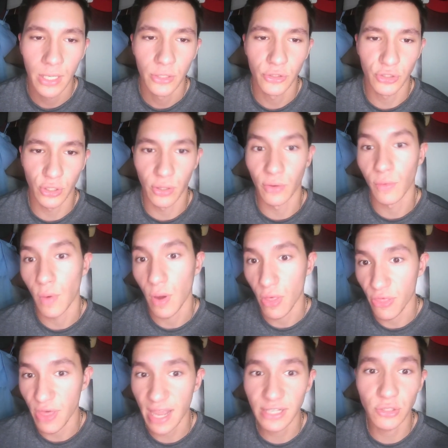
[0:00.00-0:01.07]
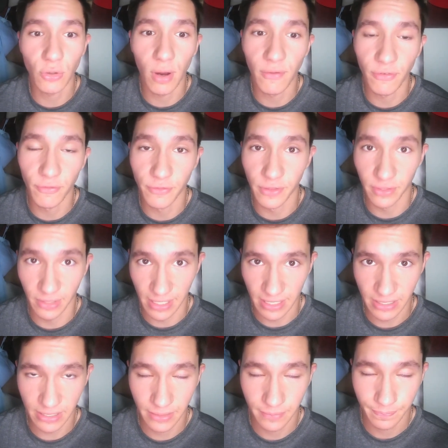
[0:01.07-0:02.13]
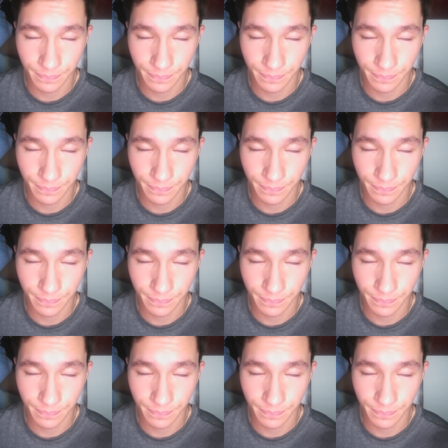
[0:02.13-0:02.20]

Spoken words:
So that's off of the list.